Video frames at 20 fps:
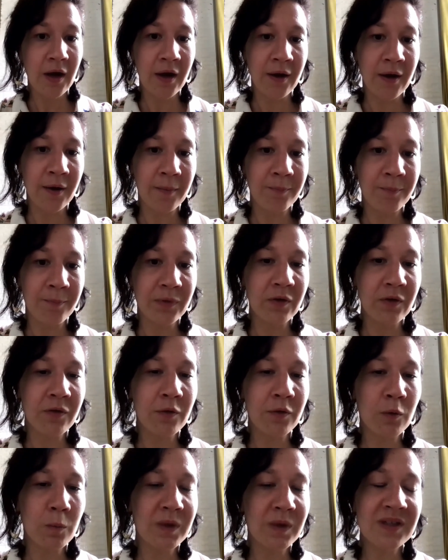
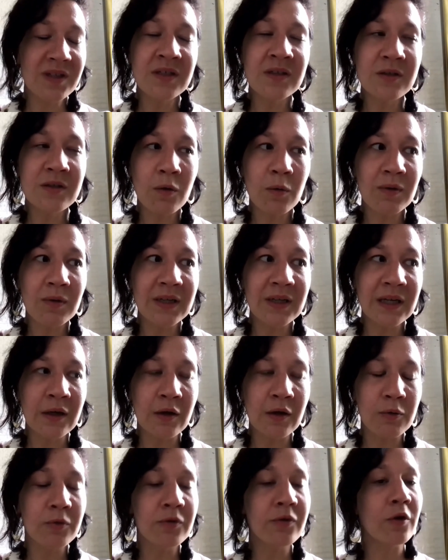So we didn't only
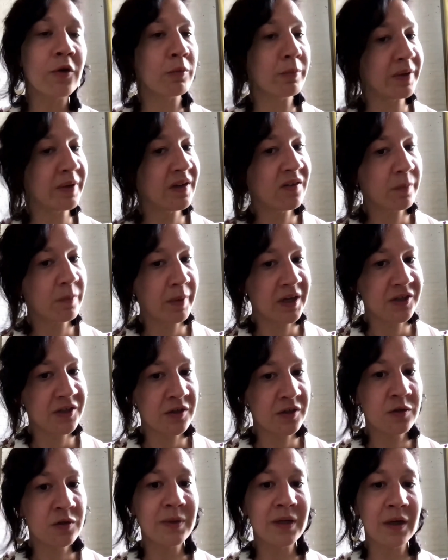include obese
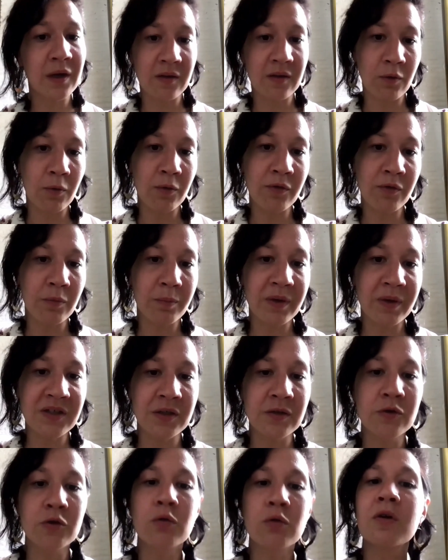patients, we had also
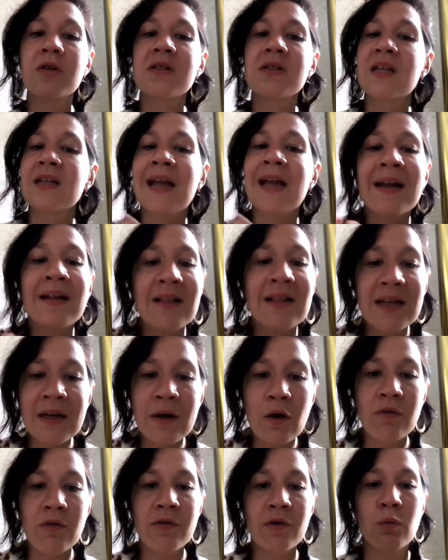patients who were
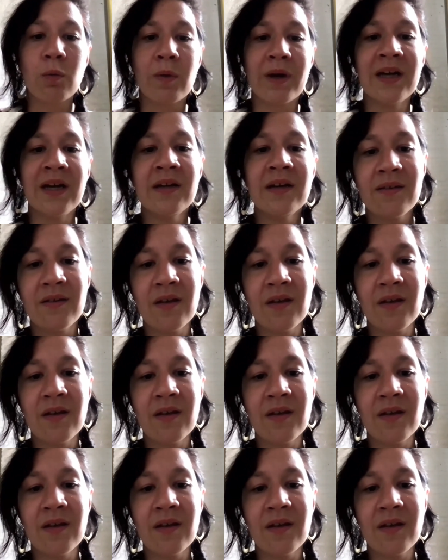slightly overweight.